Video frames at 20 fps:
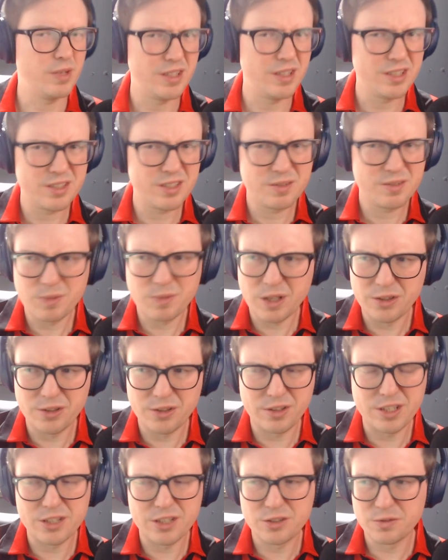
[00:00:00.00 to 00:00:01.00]
I think it's
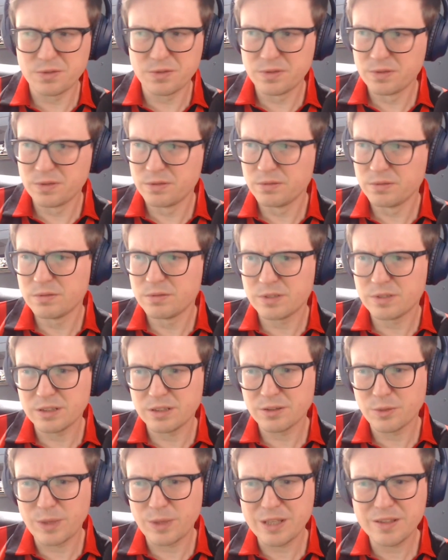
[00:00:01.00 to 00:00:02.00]
under the age of
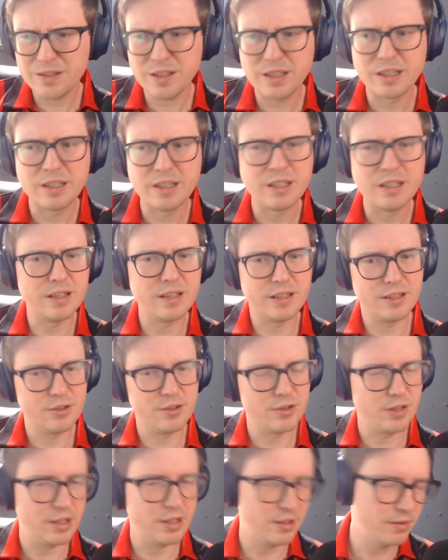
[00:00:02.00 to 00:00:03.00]
20. I think
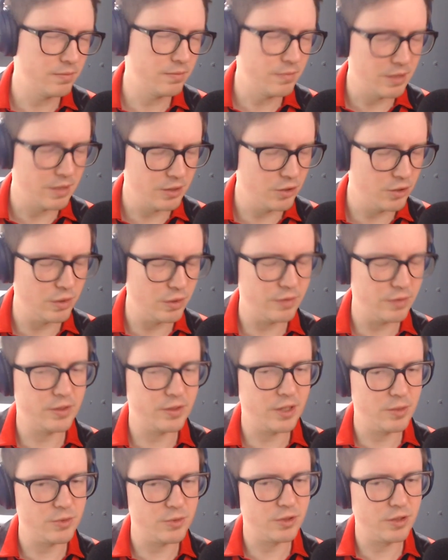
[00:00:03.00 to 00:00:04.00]
they're in
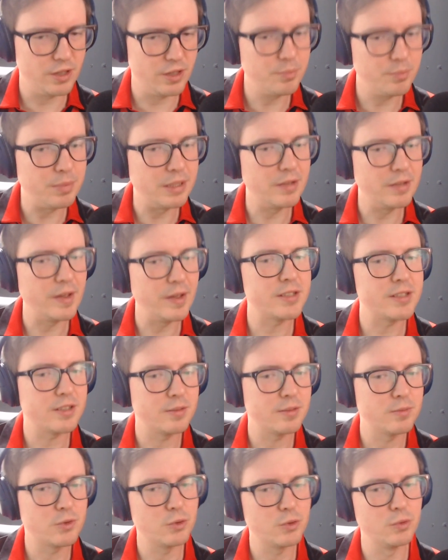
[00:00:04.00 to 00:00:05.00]
UEFA terms of B
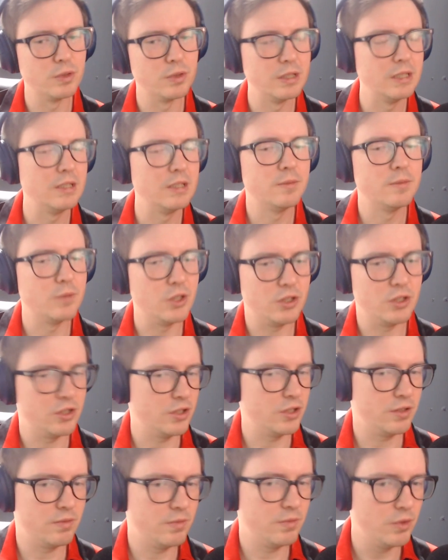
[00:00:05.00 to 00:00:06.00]
list, so you
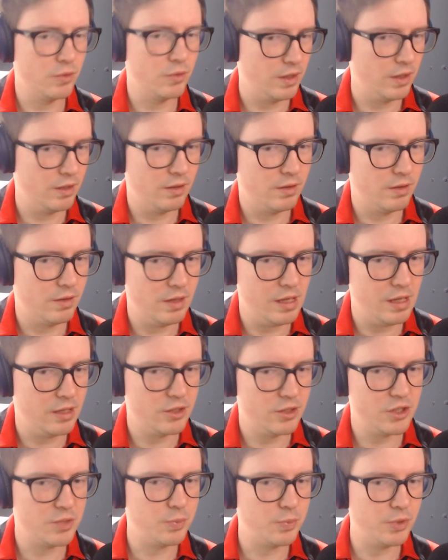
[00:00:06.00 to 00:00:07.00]
can just they
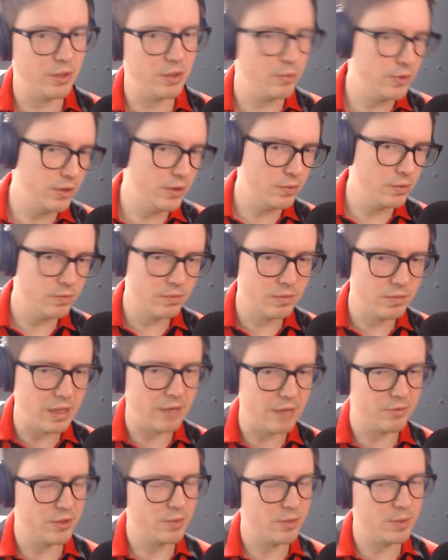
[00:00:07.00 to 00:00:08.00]
can just play without
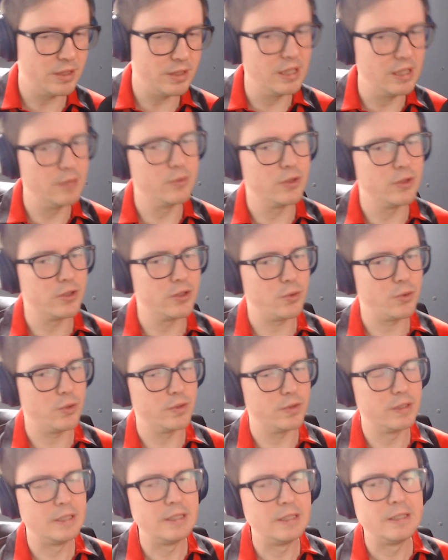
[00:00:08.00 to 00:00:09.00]
having to be named on a squad.